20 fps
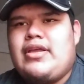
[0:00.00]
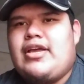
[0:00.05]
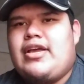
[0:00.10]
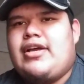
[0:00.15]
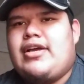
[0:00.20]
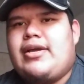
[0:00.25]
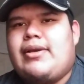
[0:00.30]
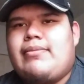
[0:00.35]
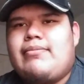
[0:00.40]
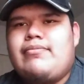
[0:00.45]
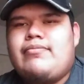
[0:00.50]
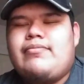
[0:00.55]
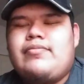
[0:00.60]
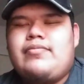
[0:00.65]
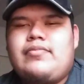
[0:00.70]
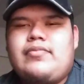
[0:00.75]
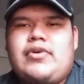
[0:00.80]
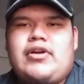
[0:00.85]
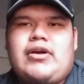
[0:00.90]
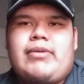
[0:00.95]
Alright.
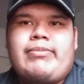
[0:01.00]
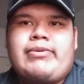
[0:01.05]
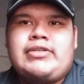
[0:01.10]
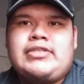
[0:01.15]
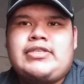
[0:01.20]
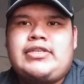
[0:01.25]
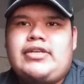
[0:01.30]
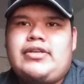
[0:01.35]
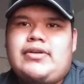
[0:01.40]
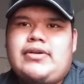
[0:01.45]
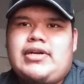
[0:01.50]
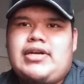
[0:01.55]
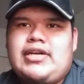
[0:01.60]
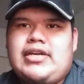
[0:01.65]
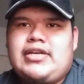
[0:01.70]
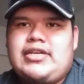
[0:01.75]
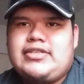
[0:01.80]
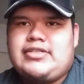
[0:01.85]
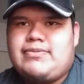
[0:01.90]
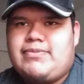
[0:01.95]
I'll be seeing you
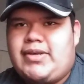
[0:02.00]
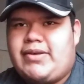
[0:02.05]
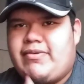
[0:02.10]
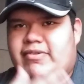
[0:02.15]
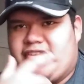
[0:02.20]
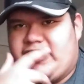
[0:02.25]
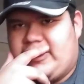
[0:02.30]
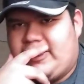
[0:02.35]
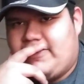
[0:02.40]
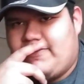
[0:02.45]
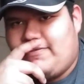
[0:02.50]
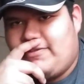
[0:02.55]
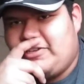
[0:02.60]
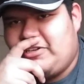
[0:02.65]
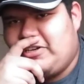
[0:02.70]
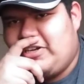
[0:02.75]
guys maybe when